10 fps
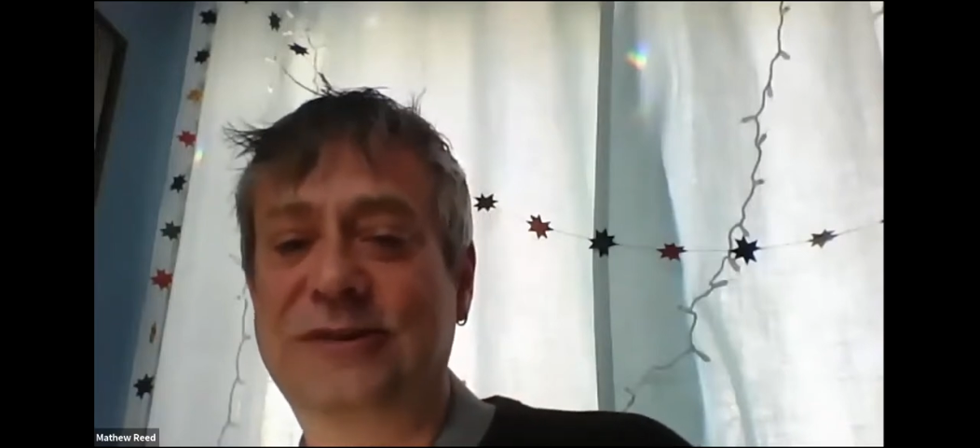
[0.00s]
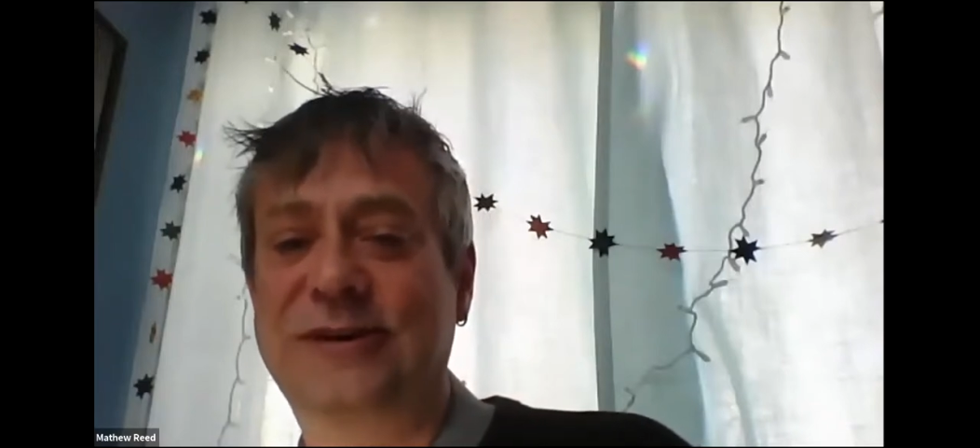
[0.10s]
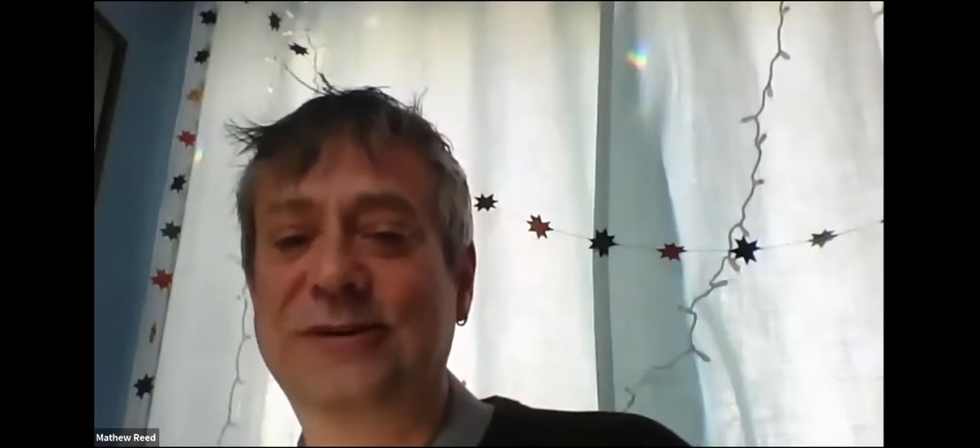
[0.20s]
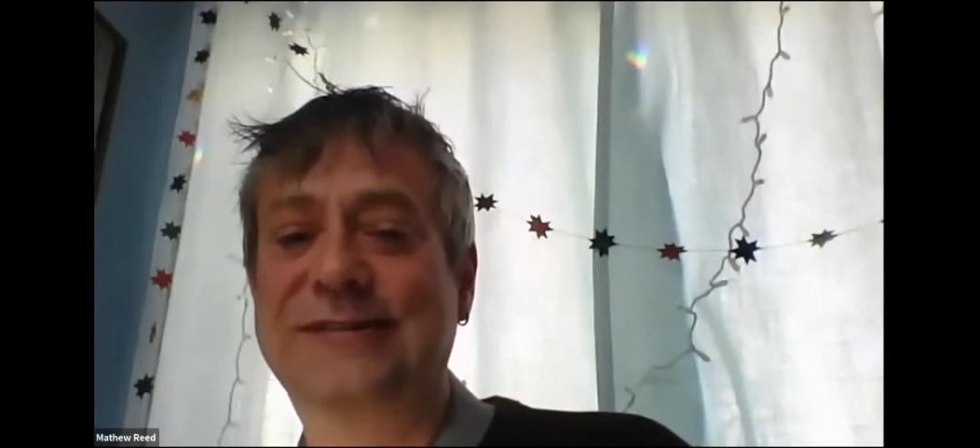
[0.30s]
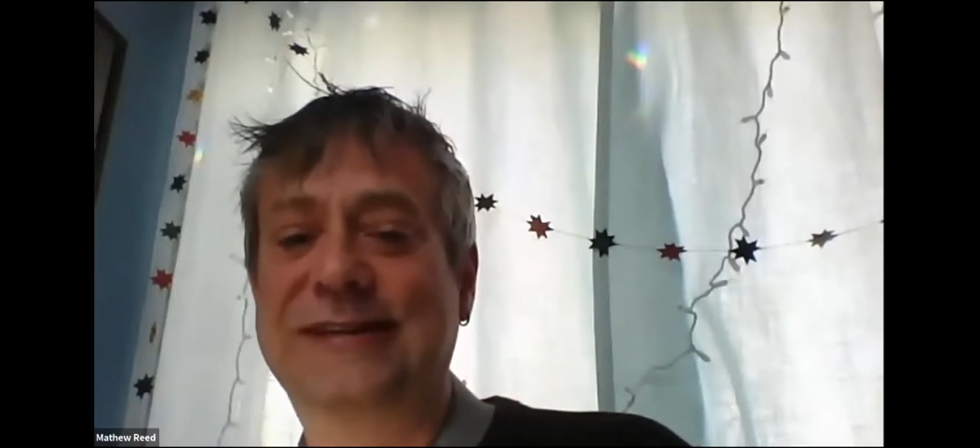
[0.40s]

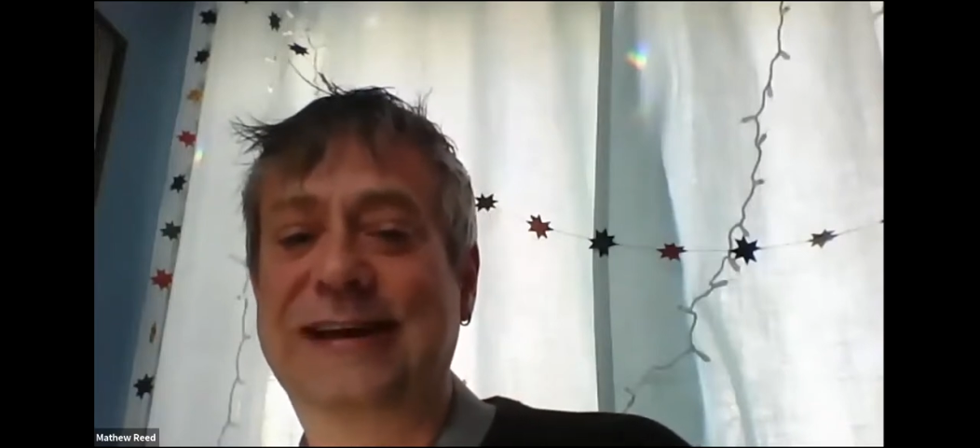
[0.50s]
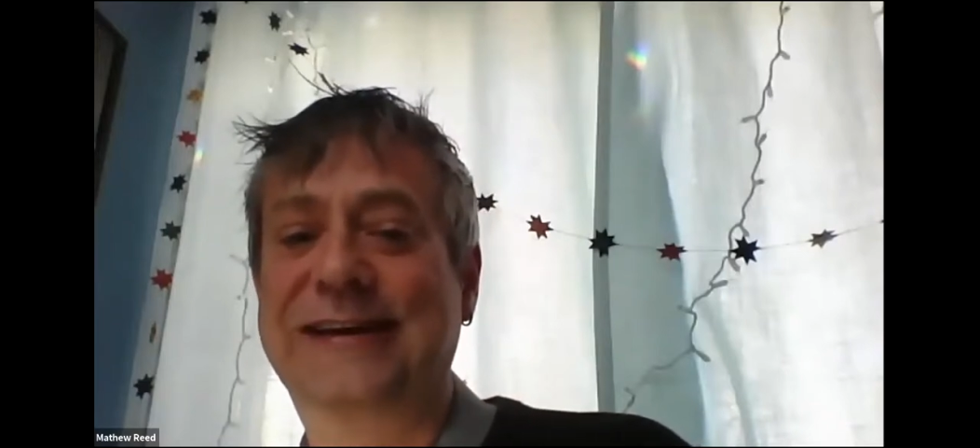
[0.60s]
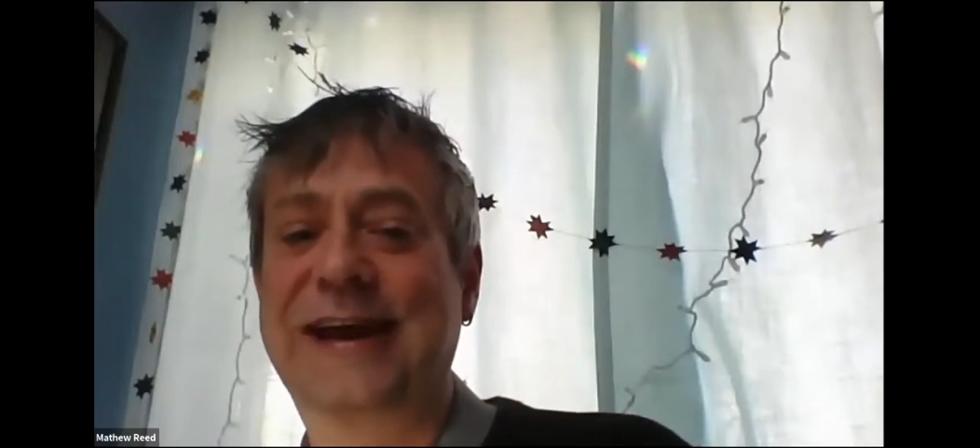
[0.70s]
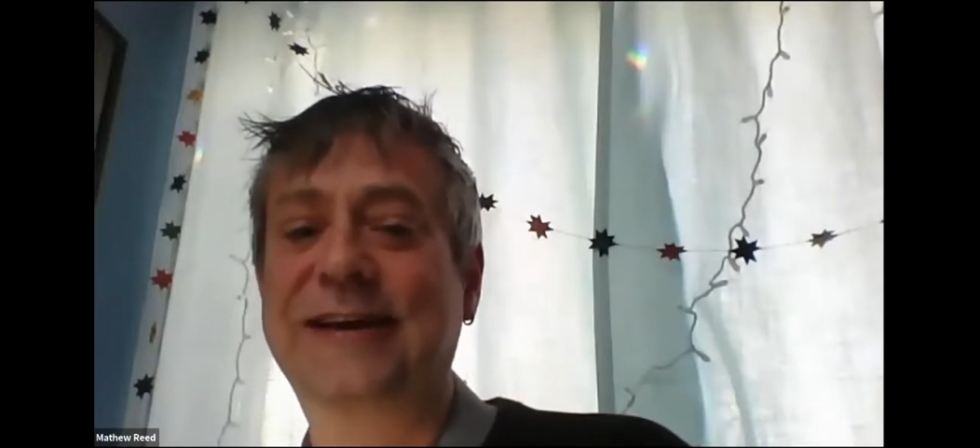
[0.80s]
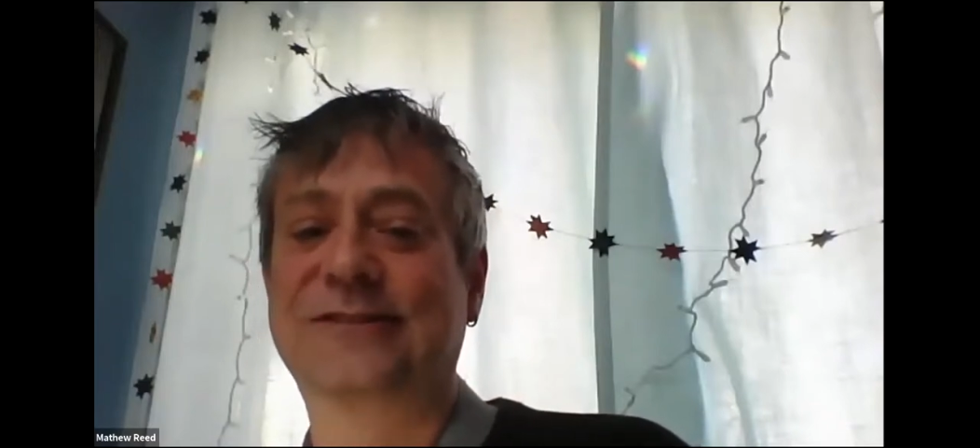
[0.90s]
though, is that
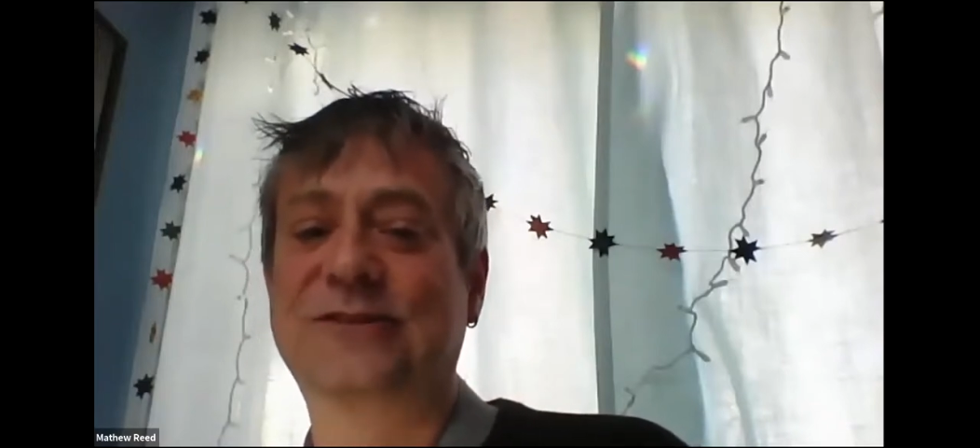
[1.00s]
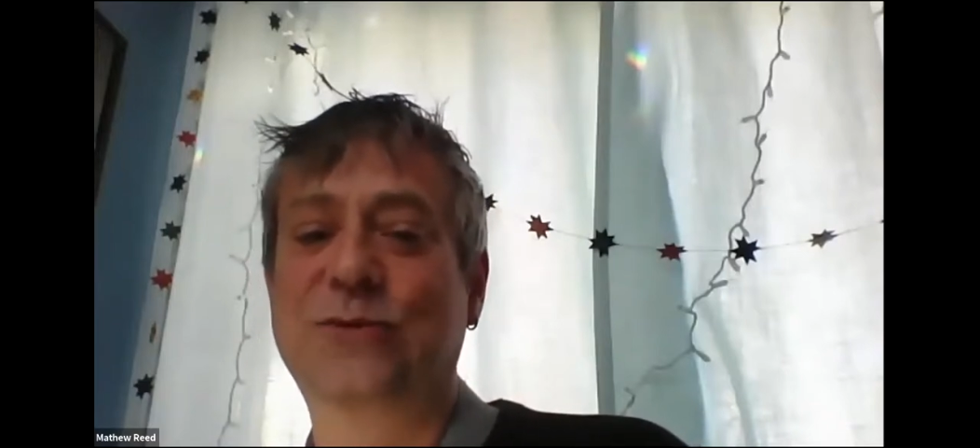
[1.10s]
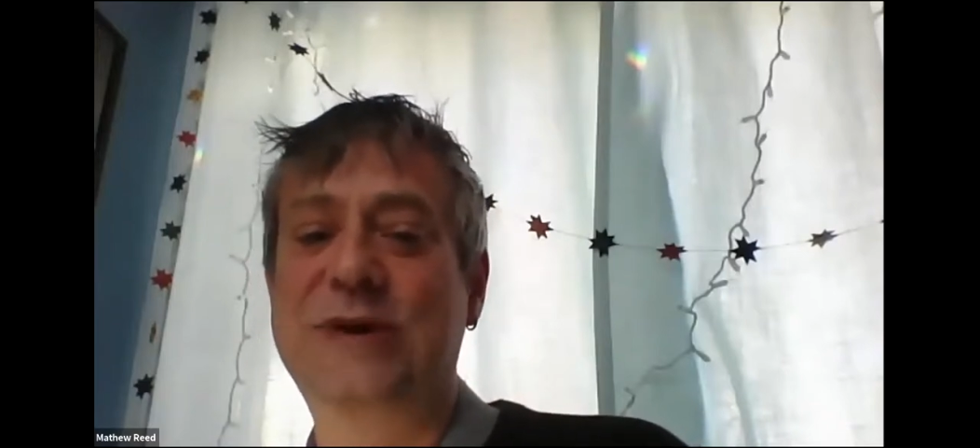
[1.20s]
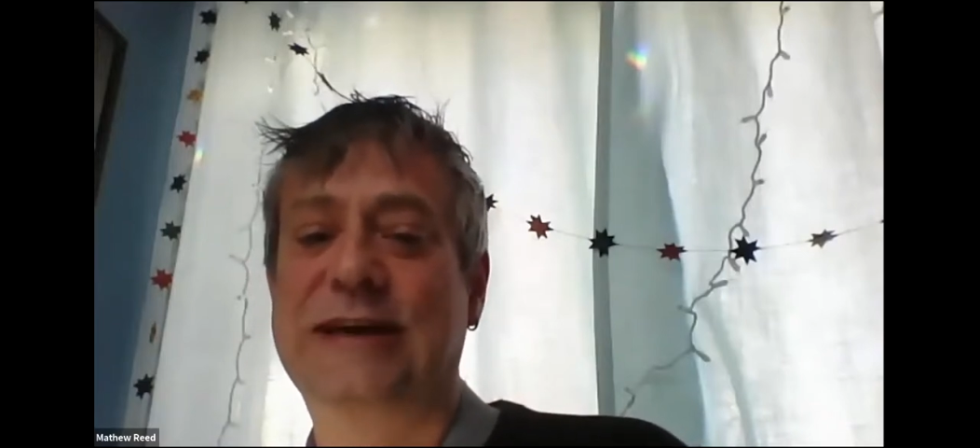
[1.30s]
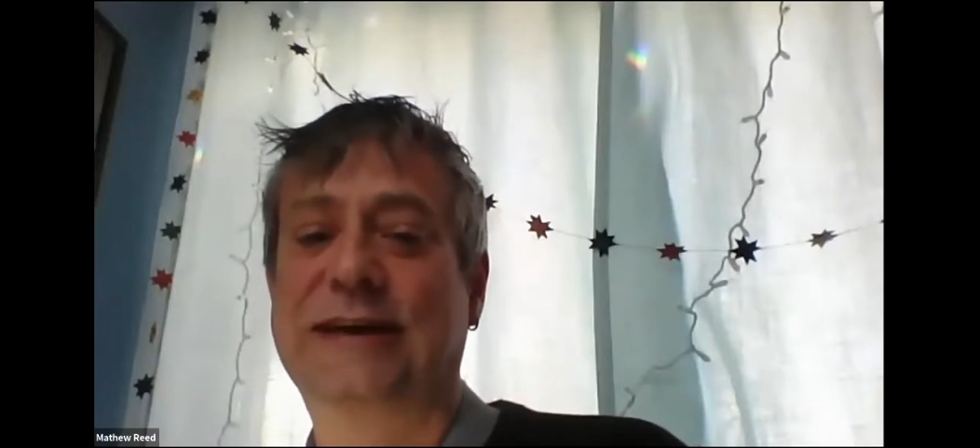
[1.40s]
next
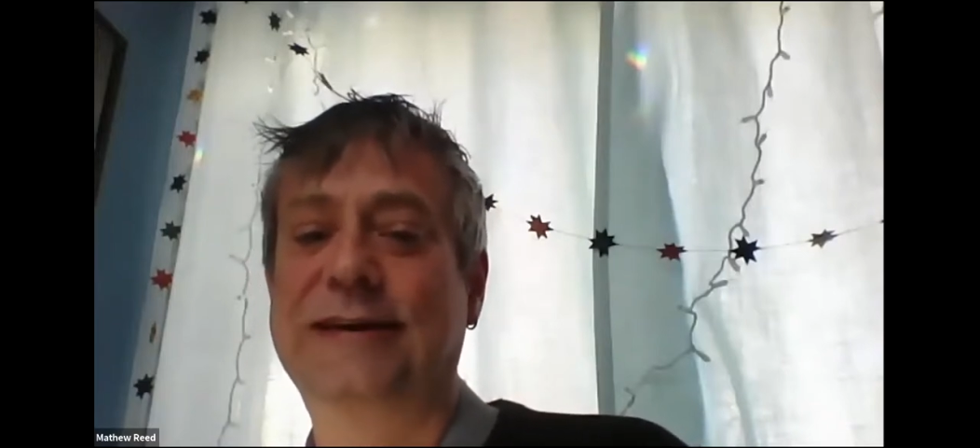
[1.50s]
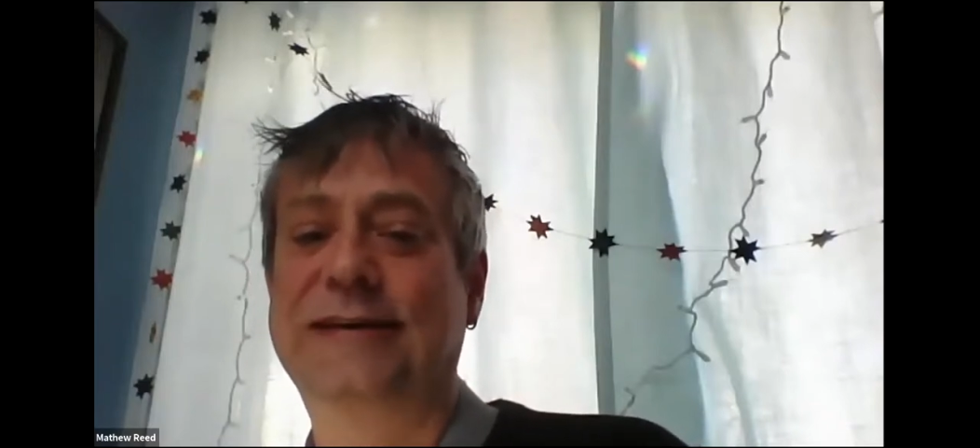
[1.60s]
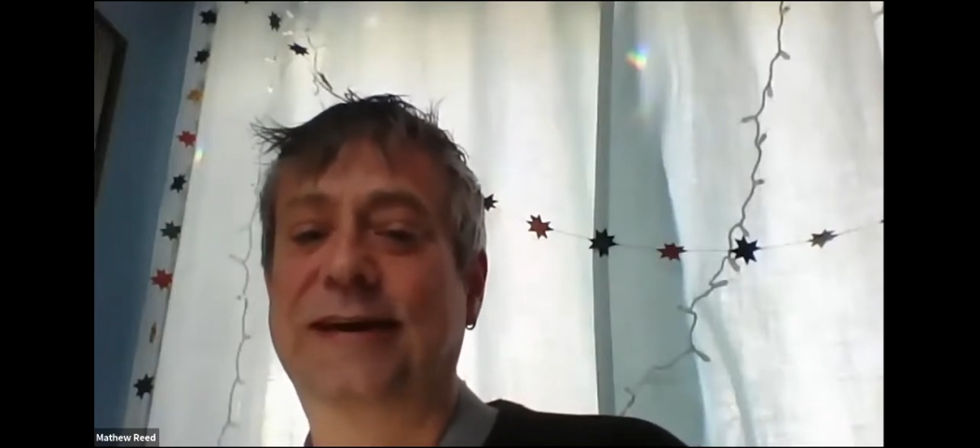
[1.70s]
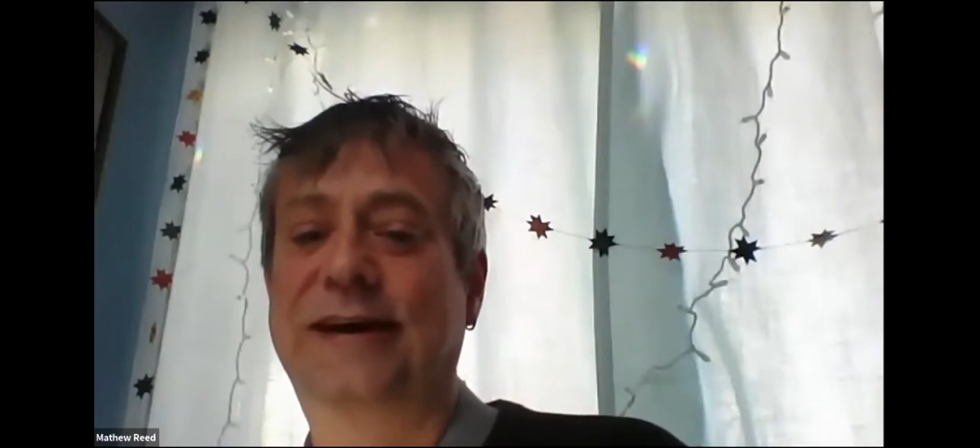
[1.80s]
week,